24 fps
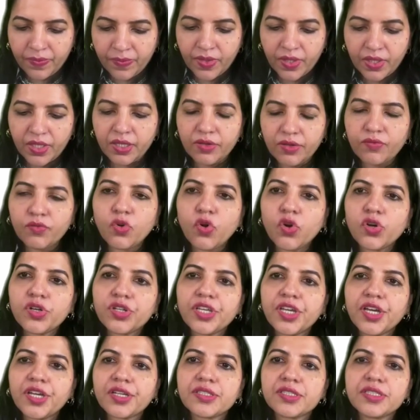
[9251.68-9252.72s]
Then von
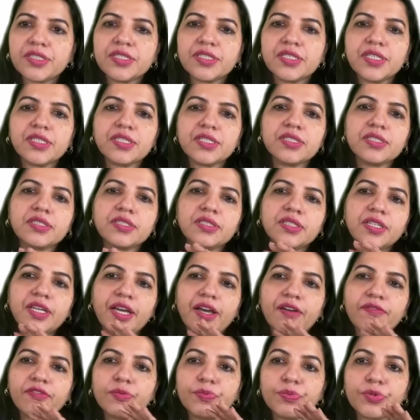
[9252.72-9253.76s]
Gehr's disease, they
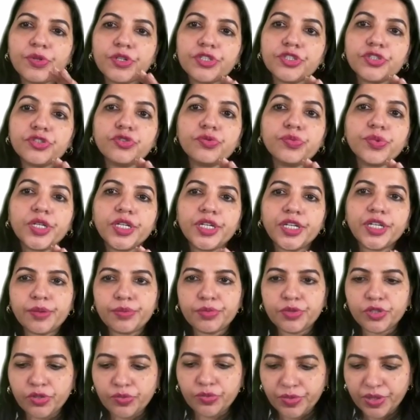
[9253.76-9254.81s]
have a protuberant
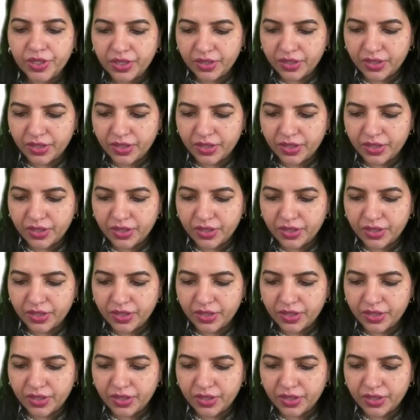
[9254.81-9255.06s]
abdomen.